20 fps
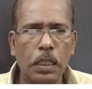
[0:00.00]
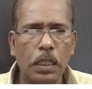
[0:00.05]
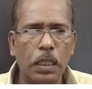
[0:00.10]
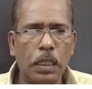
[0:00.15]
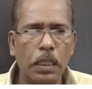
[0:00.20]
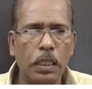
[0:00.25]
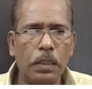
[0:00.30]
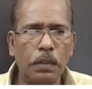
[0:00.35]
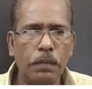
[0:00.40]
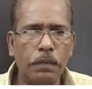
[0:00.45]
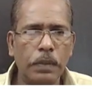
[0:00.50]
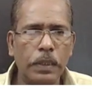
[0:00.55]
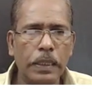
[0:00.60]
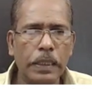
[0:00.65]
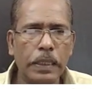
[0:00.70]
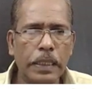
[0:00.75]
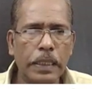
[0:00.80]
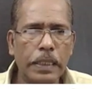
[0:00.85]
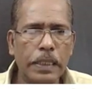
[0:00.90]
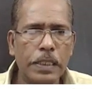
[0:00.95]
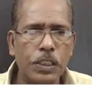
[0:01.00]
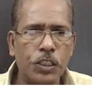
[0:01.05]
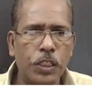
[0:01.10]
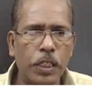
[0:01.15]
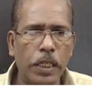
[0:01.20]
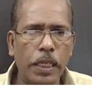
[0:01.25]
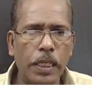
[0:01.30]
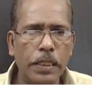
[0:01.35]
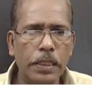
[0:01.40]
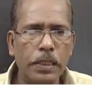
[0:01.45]
and we need a
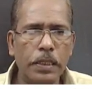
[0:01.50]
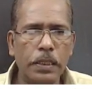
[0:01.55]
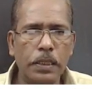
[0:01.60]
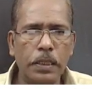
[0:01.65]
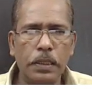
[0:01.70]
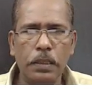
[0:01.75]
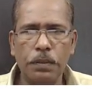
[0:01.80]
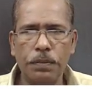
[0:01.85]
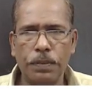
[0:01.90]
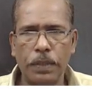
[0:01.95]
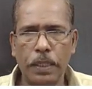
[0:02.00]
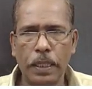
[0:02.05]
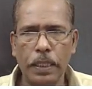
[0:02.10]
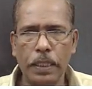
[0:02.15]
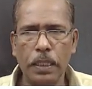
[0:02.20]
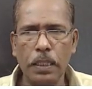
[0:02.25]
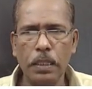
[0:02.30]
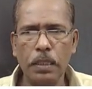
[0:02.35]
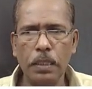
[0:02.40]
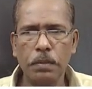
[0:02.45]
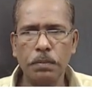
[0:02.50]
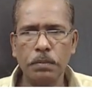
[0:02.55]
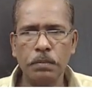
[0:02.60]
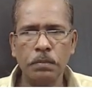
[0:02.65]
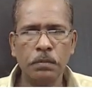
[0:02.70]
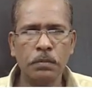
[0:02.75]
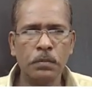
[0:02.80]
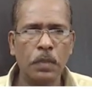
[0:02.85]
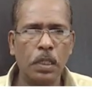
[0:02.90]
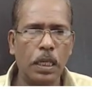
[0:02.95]
change in the final
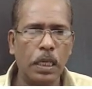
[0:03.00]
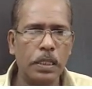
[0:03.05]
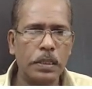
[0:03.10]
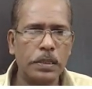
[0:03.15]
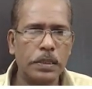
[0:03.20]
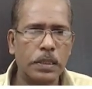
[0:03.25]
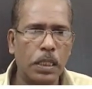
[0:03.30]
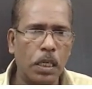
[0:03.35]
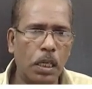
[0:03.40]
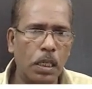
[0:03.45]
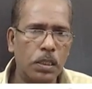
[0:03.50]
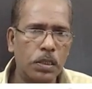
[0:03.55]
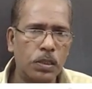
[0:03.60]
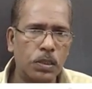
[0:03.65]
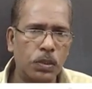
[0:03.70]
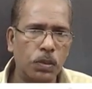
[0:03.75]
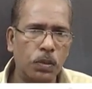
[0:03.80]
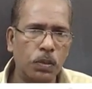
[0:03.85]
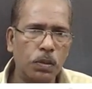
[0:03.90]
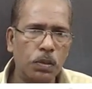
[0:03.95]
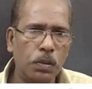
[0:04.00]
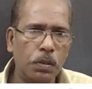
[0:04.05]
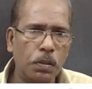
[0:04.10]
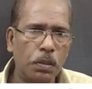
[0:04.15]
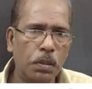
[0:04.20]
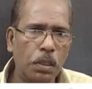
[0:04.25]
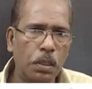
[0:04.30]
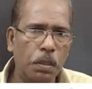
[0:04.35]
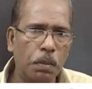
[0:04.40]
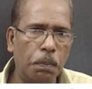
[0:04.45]
answer also,
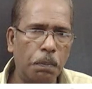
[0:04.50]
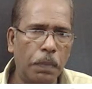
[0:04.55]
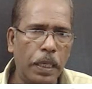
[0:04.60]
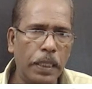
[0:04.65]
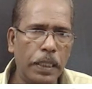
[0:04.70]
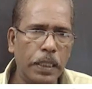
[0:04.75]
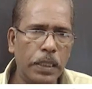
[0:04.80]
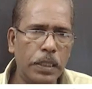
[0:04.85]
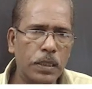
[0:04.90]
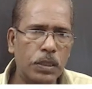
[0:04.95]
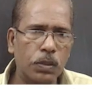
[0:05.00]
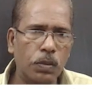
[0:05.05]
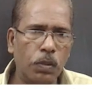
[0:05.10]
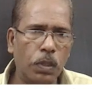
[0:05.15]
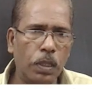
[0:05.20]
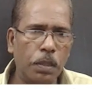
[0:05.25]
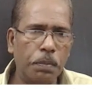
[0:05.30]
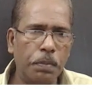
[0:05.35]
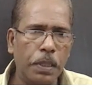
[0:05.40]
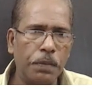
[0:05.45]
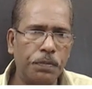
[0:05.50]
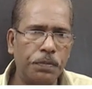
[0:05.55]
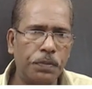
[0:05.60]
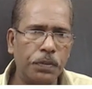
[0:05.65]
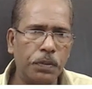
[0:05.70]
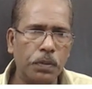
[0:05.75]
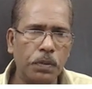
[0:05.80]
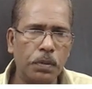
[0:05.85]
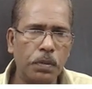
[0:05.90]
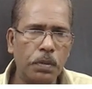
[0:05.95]
minus 1 by 4